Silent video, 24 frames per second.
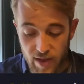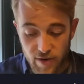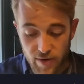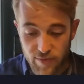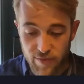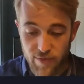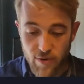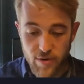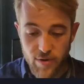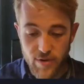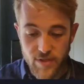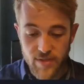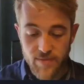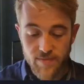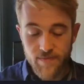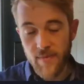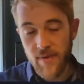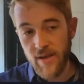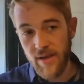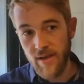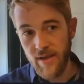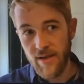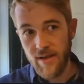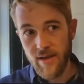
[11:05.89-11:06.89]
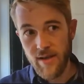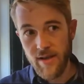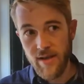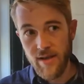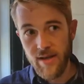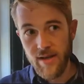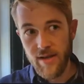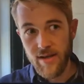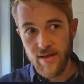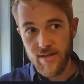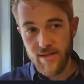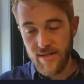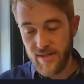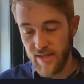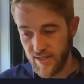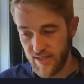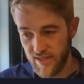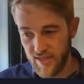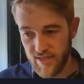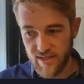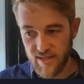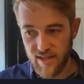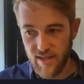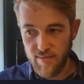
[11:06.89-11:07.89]
And of course,
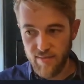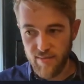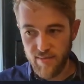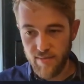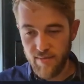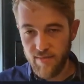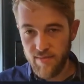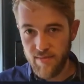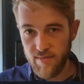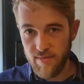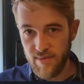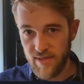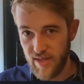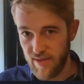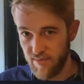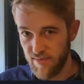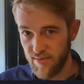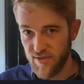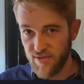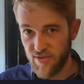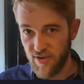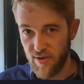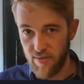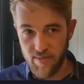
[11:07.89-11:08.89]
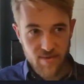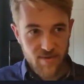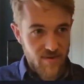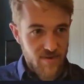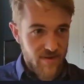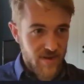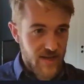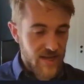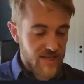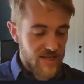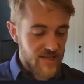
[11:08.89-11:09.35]
since it's NimScript